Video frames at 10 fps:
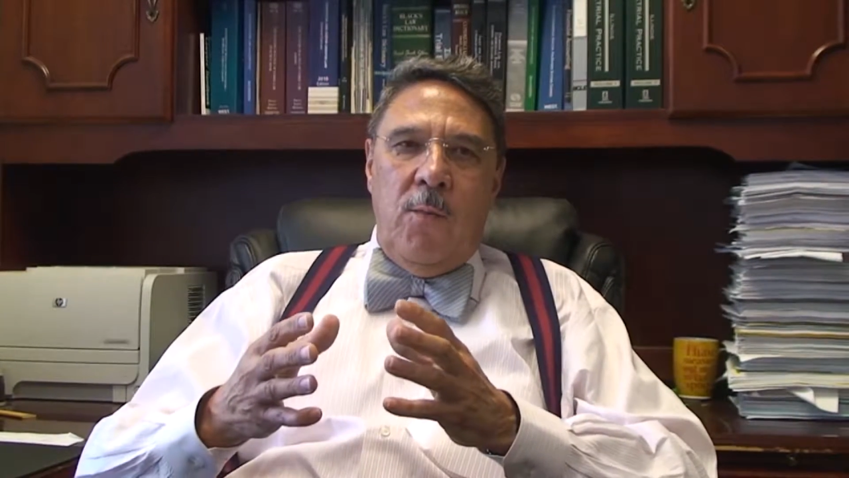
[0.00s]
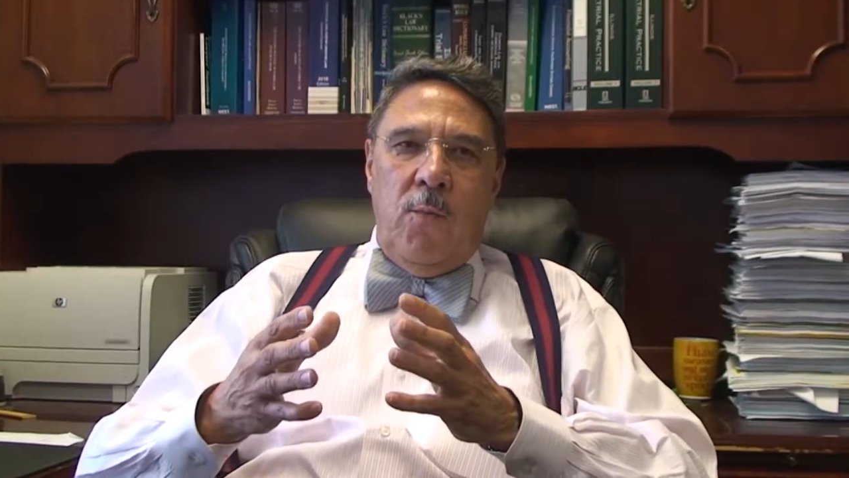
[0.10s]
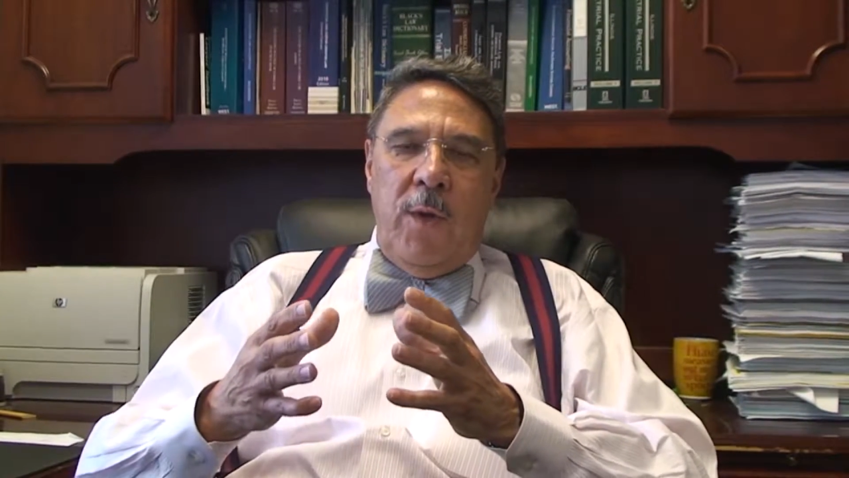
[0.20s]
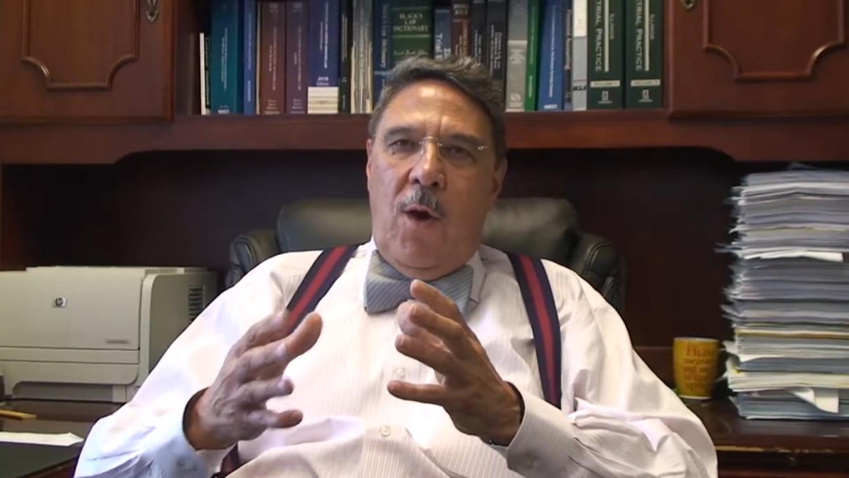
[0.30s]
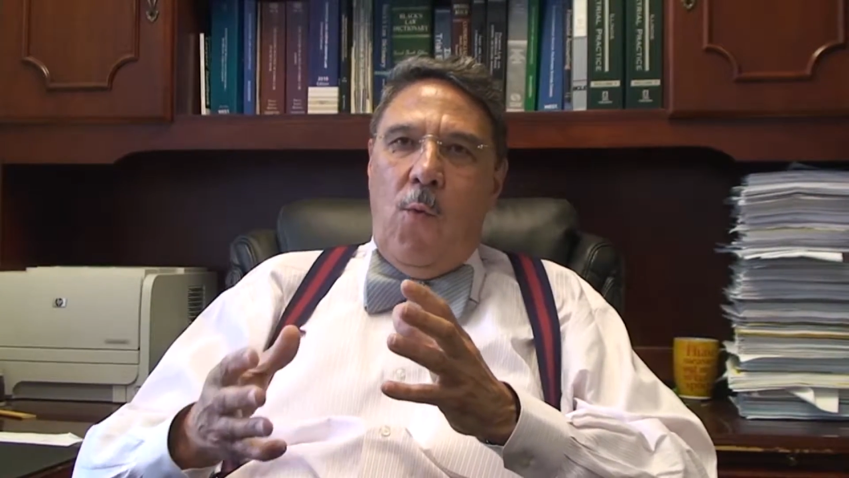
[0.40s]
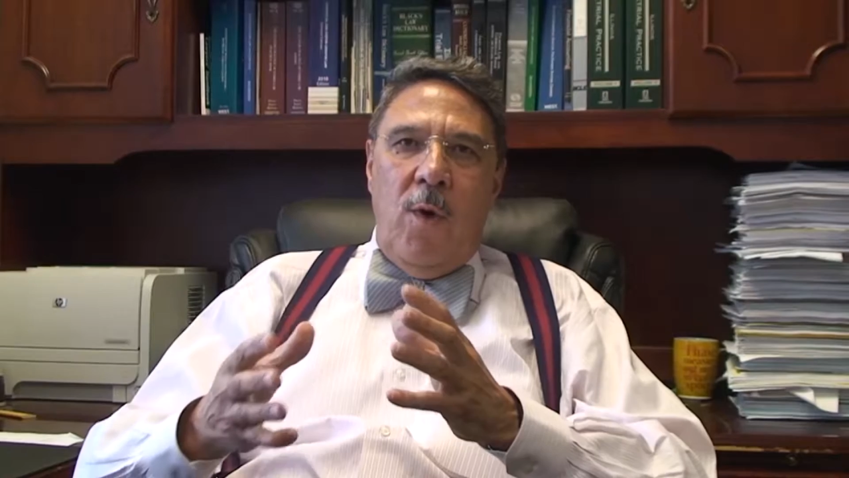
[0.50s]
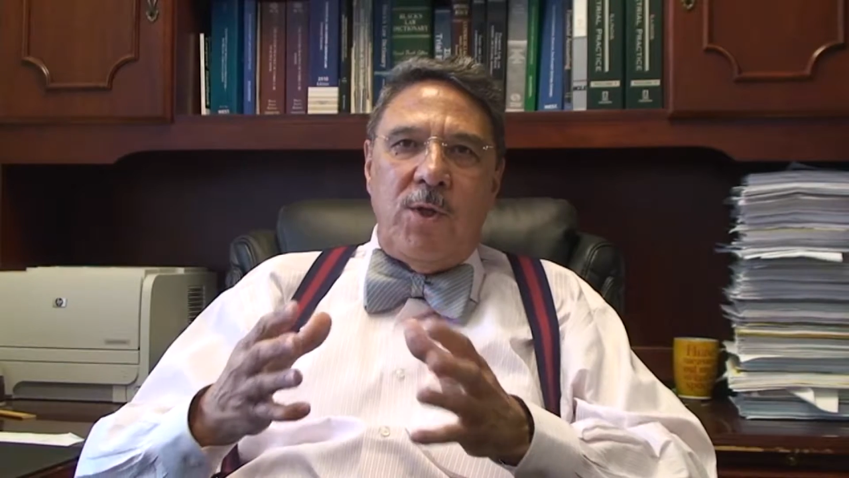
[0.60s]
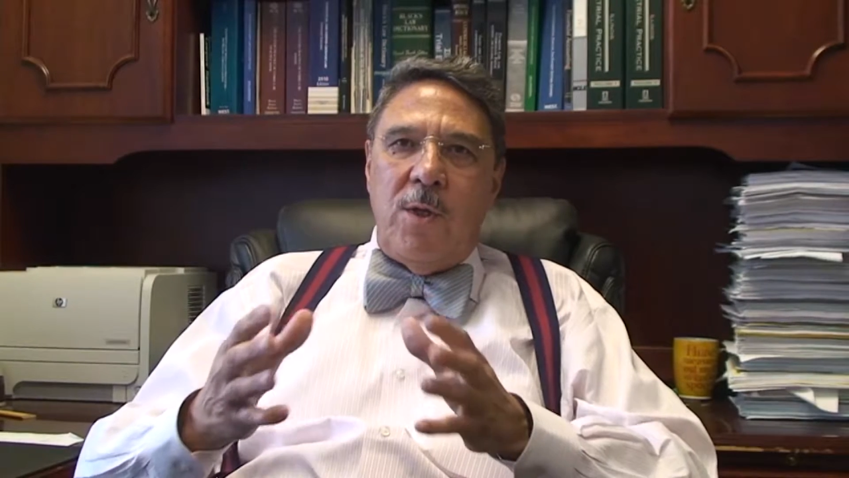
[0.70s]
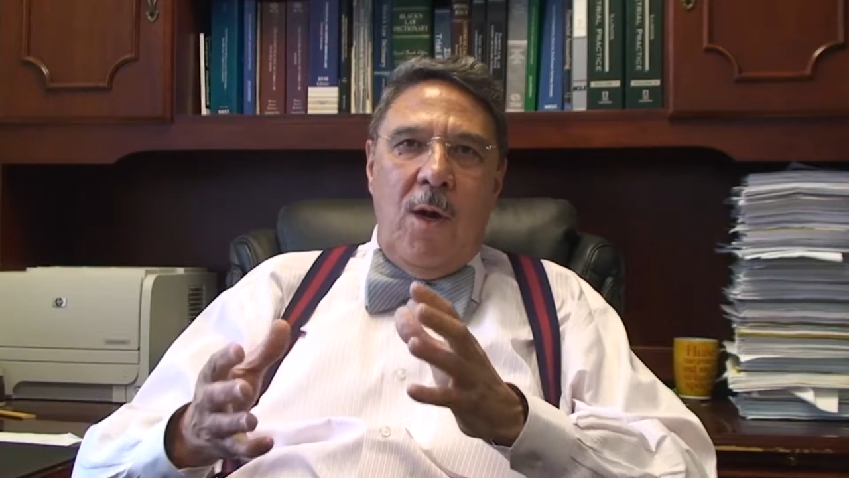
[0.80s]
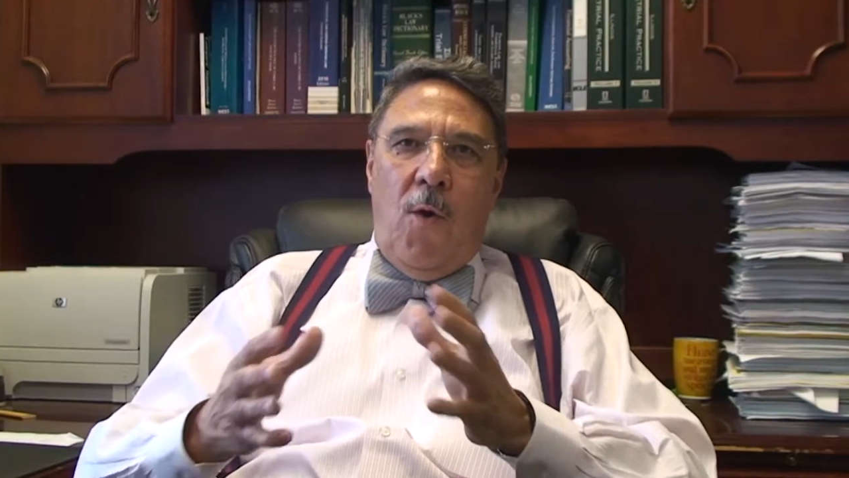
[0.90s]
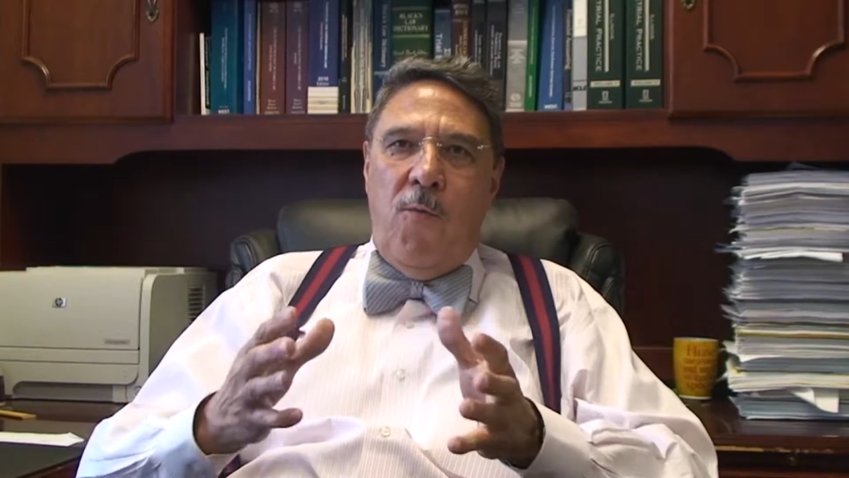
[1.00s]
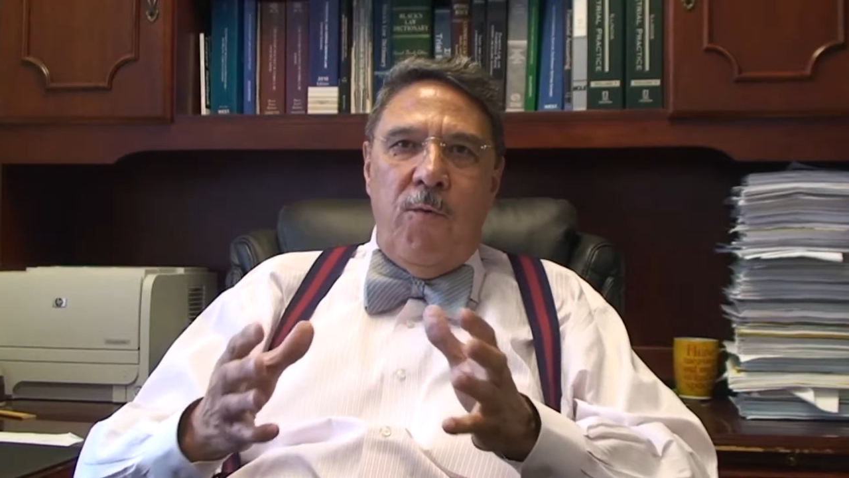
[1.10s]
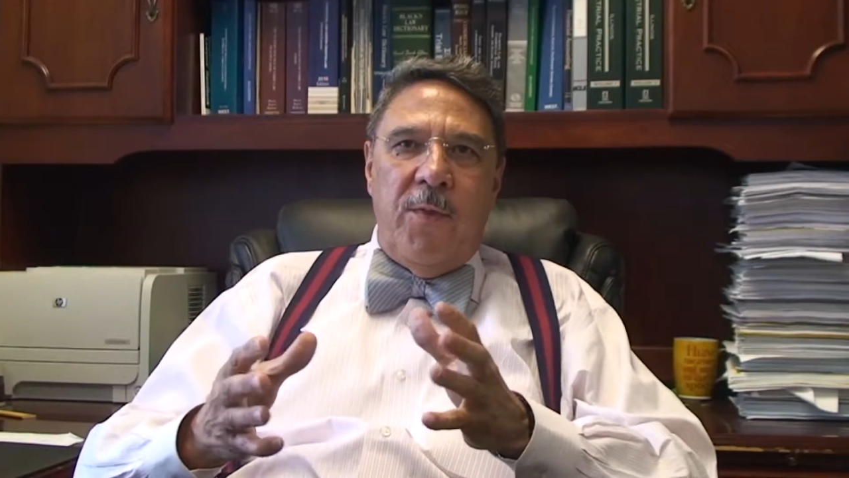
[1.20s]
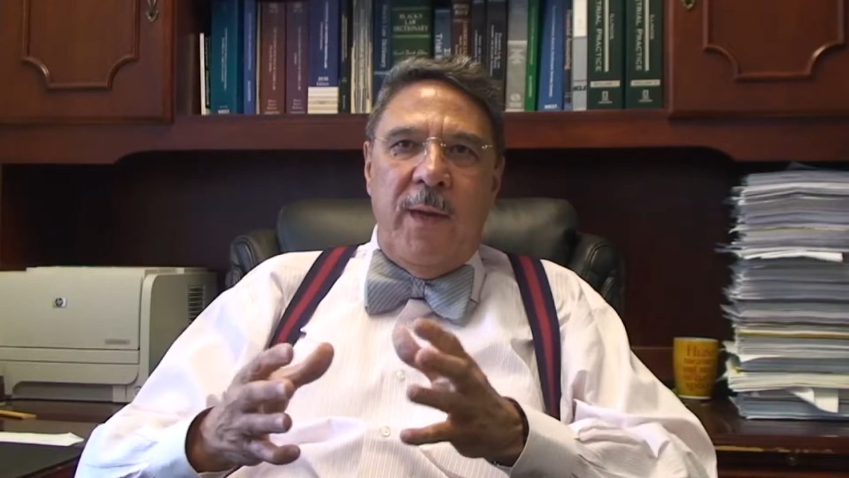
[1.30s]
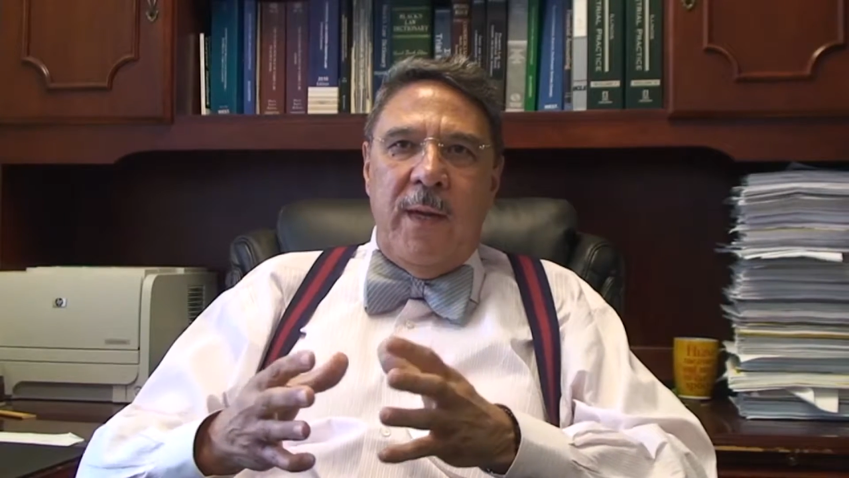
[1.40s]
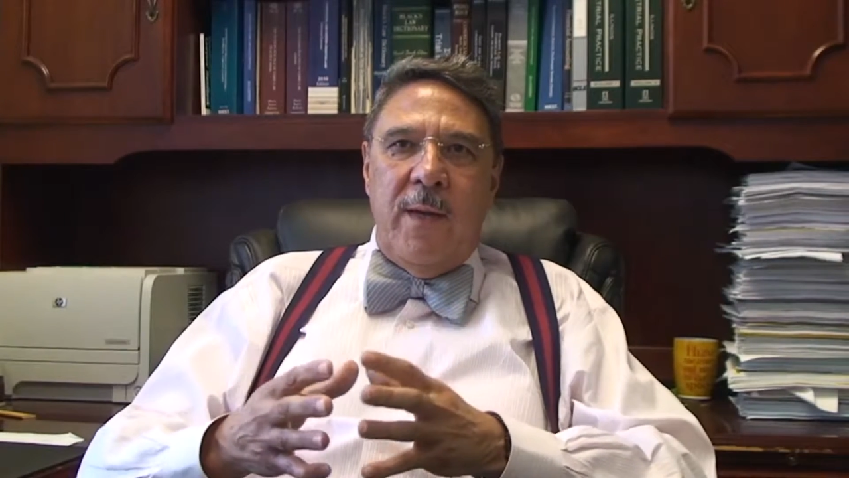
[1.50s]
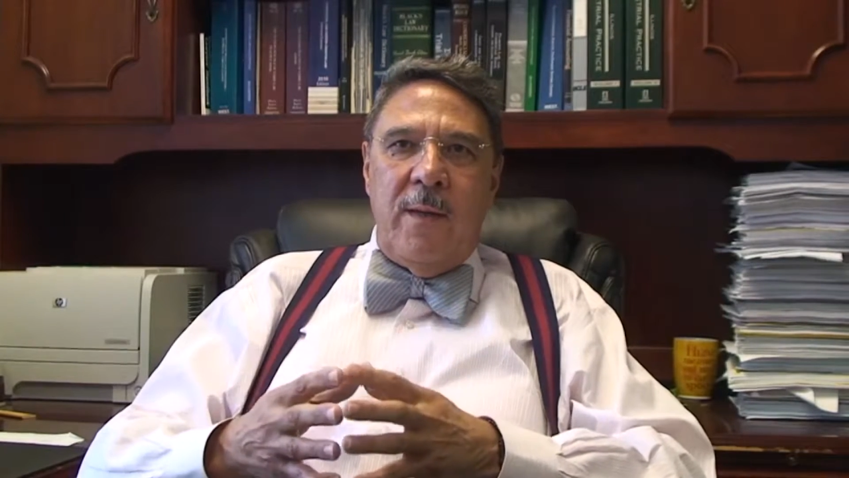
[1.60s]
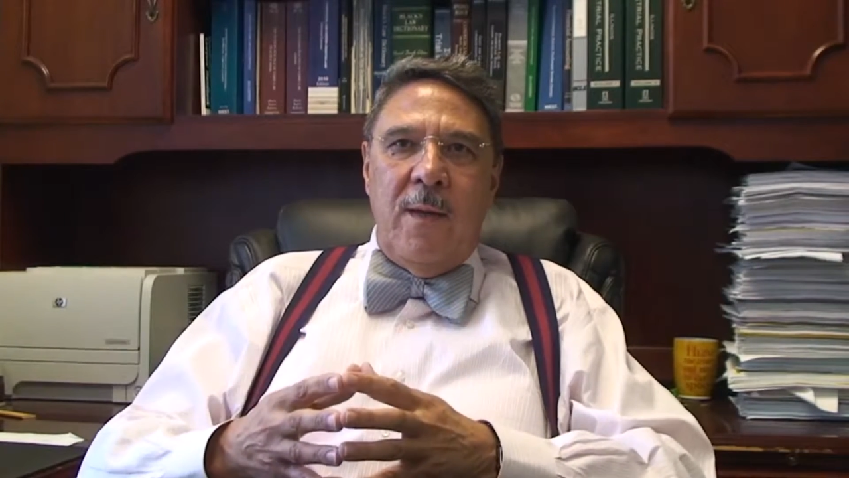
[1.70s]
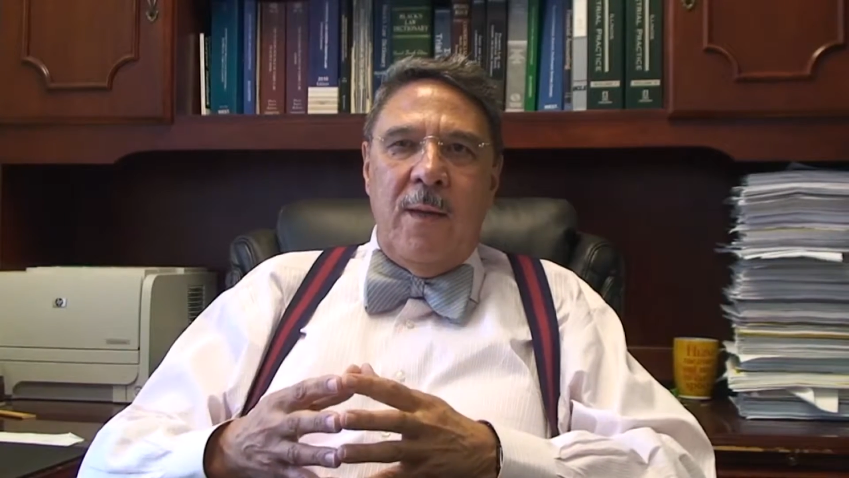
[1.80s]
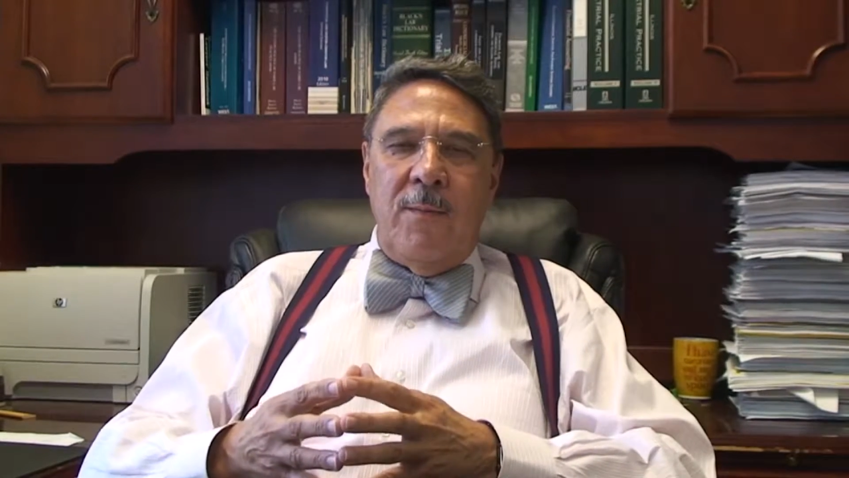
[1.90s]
we don't want you to overthink it.